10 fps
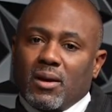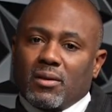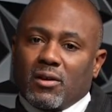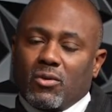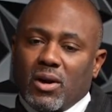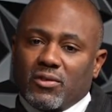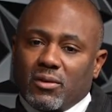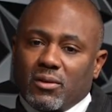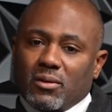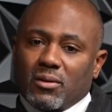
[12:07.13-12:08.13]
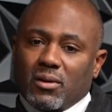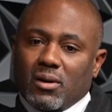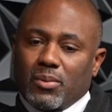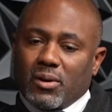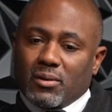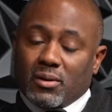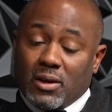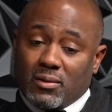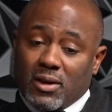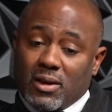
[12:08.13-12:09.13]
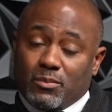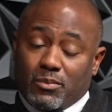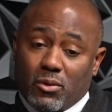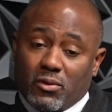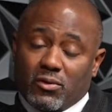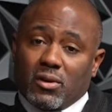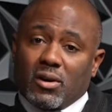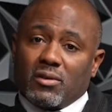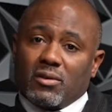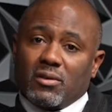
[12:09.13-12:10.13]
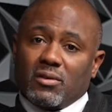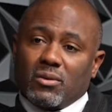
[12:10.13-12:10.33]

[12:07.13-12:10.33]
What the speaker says: the question that's posed to us is,